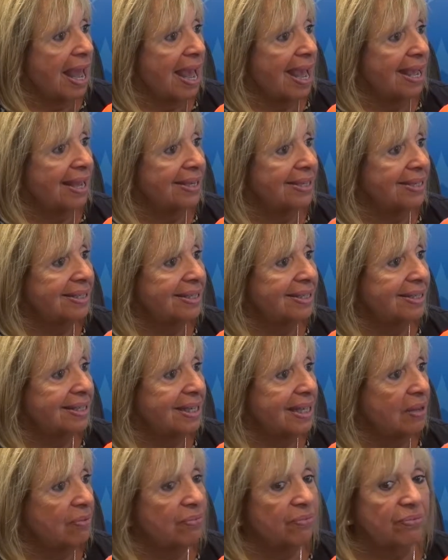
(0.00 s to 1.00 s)
And
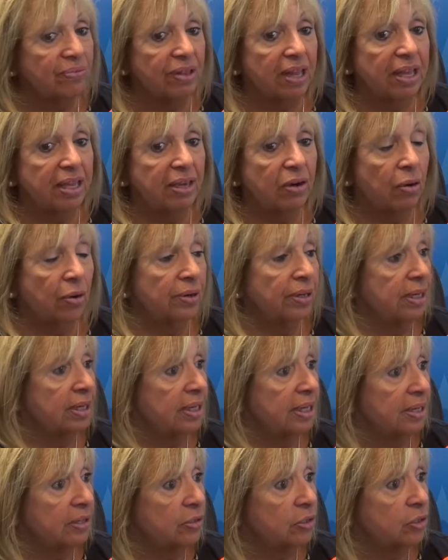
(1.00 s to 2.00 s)
if they aren't
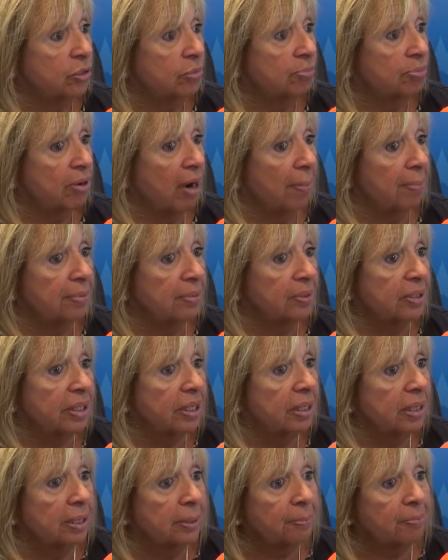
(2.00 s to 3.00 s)
adhered to
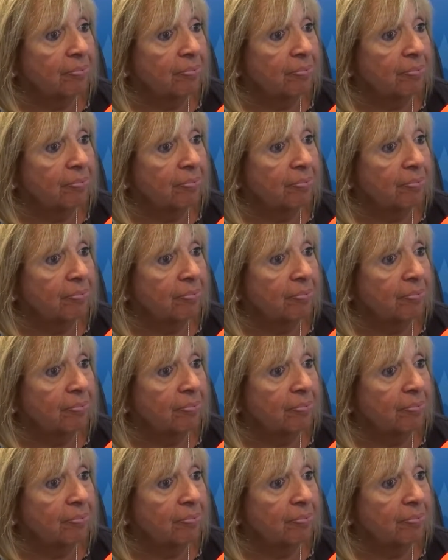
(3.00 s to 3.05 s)
properly,